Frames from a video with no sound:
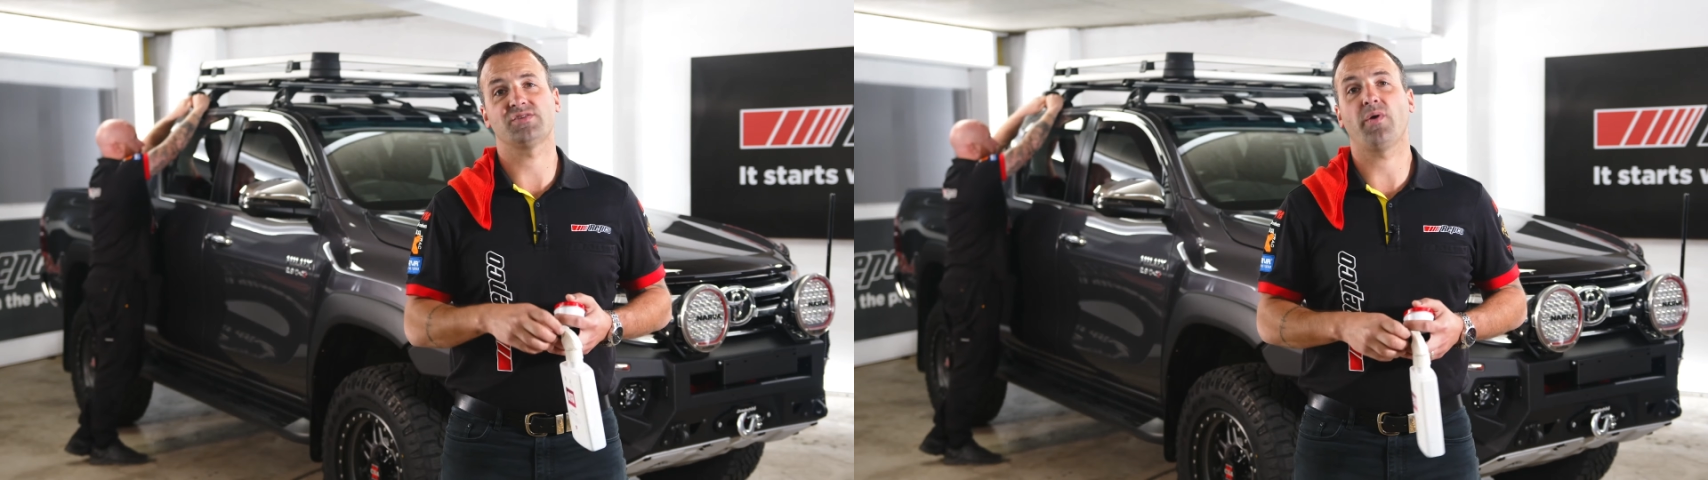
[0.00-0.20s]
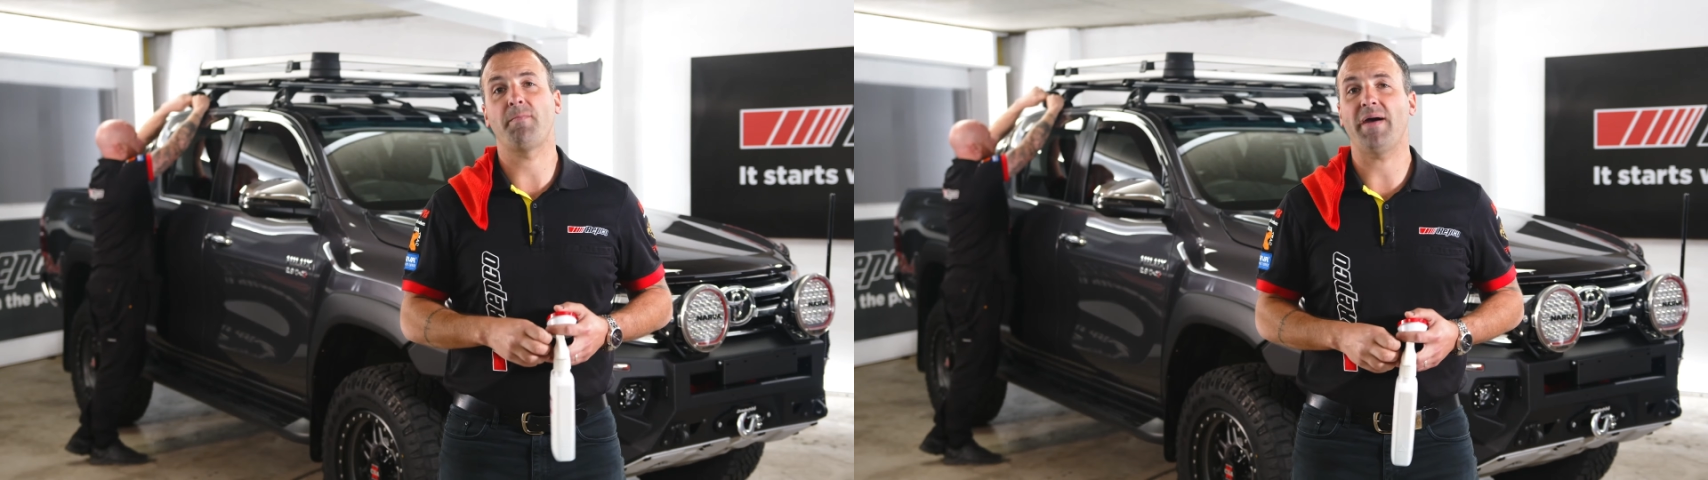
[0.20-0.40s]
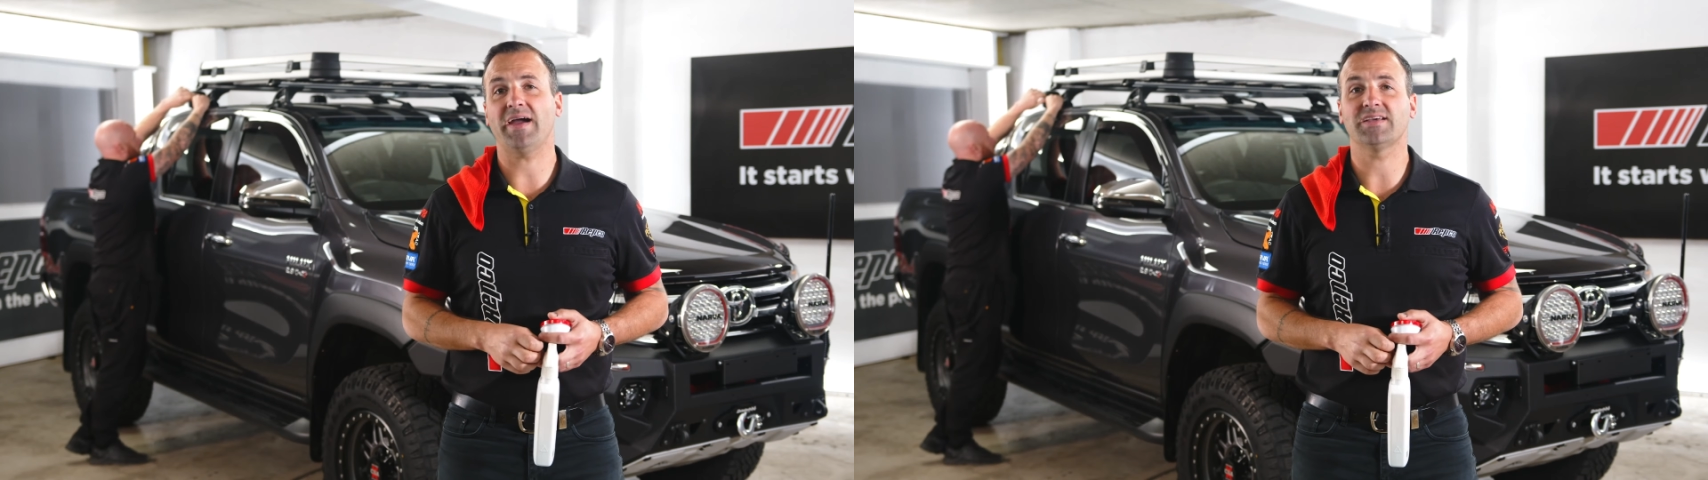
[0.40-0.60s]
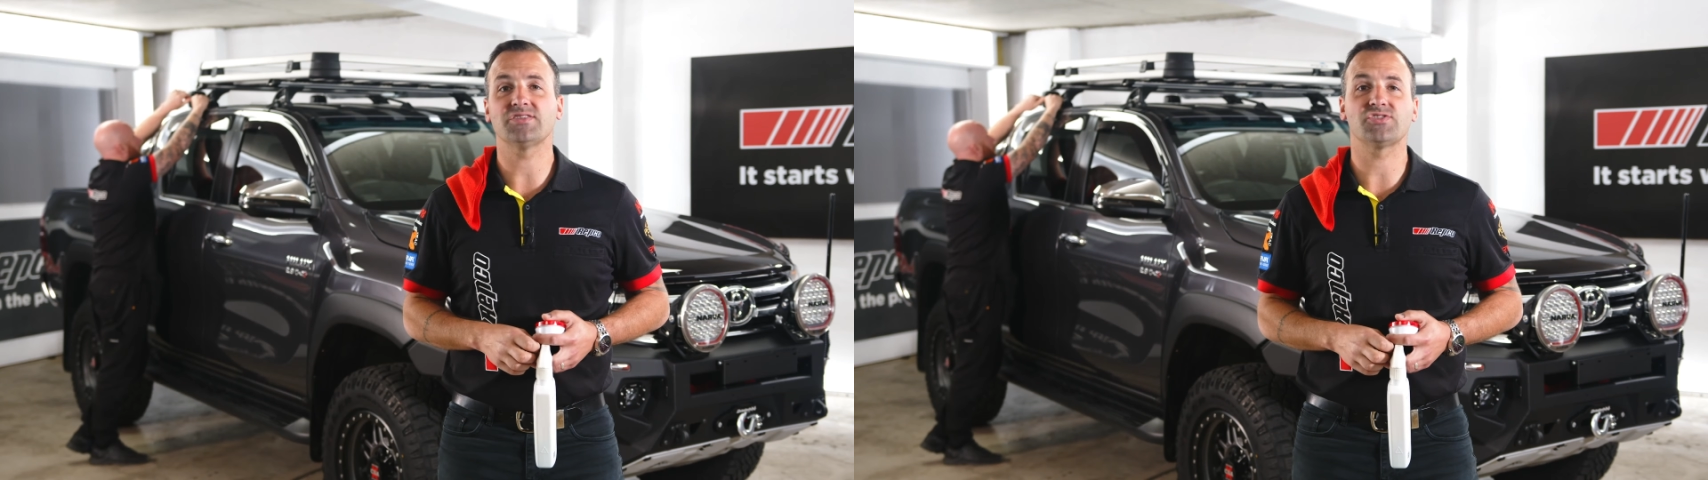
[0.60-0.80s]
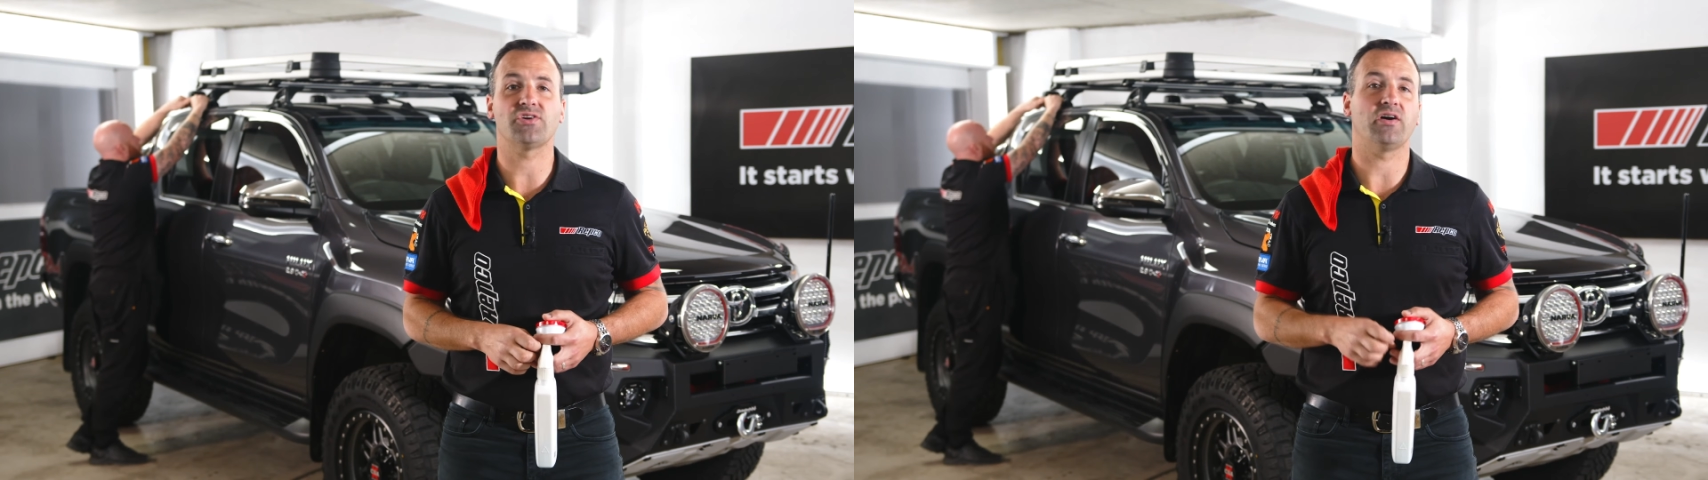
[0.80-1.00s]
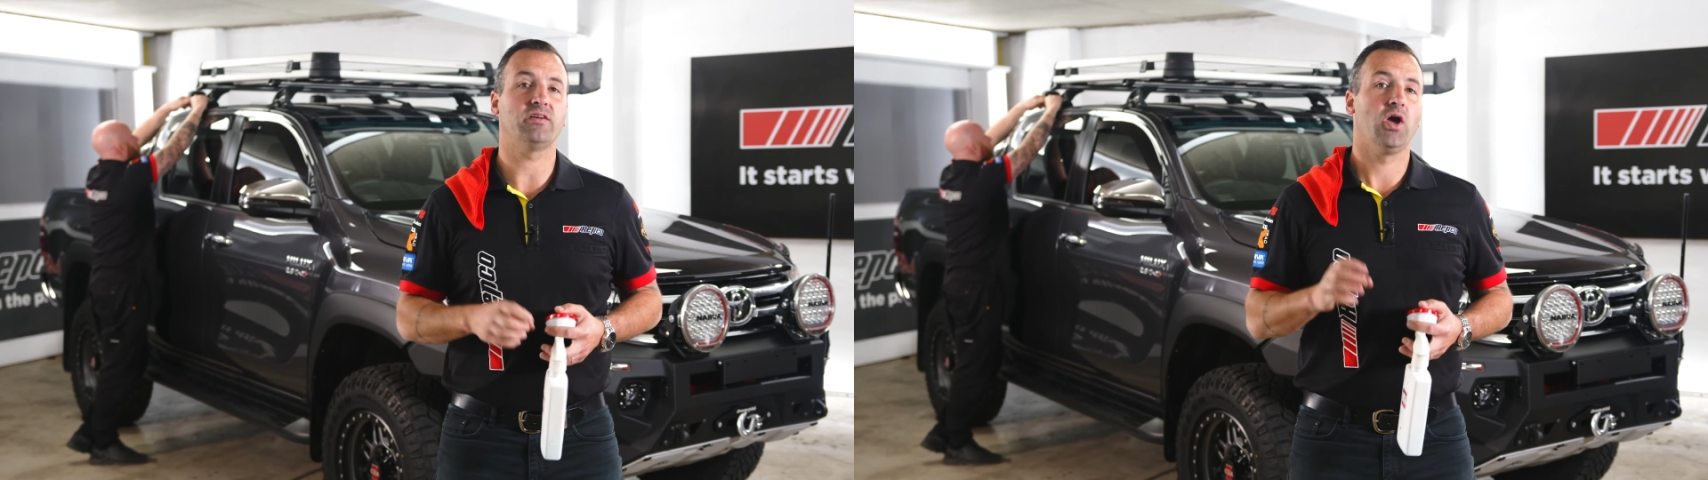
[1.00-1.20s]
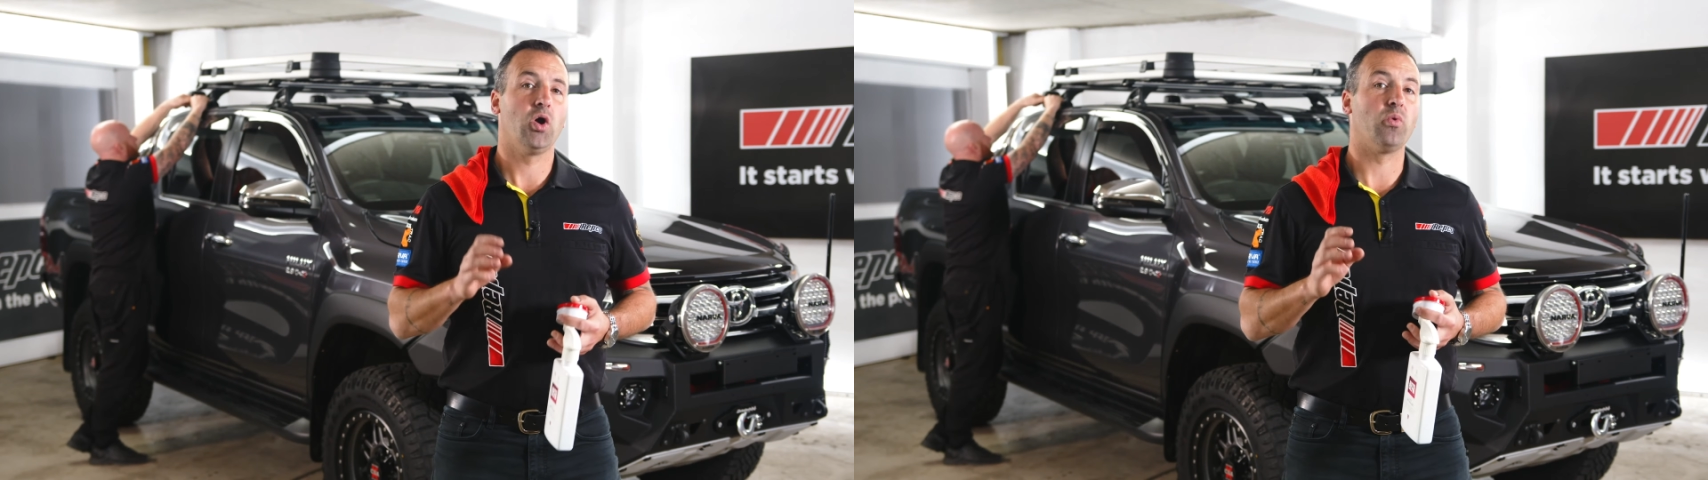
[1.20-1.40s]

so we're back inside,